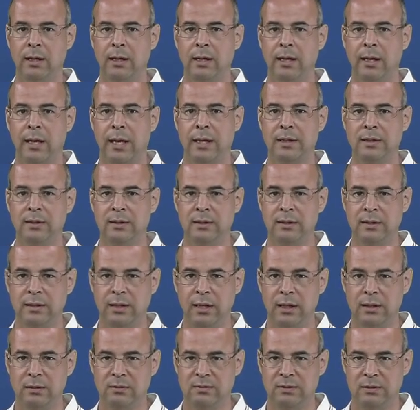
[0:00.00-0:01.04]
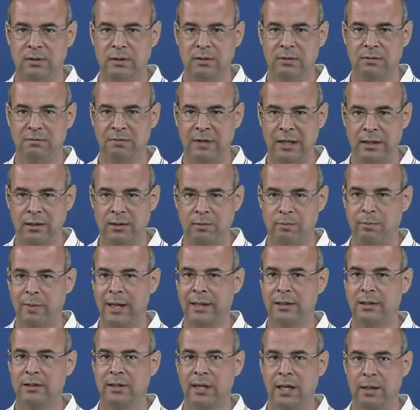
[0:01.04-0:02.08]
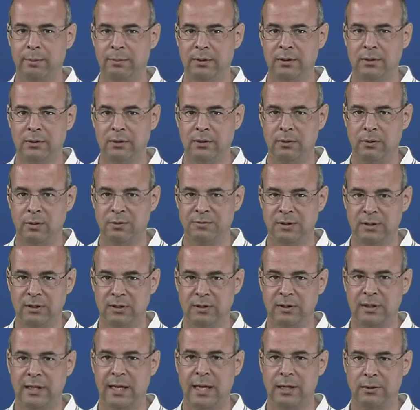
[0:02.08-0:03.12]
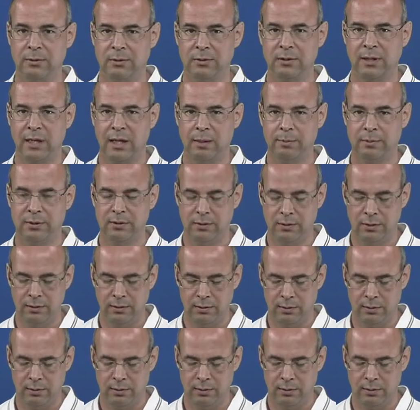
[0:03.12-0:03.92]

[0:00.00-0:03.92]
and indicate that an event might happen or that it cannot happen.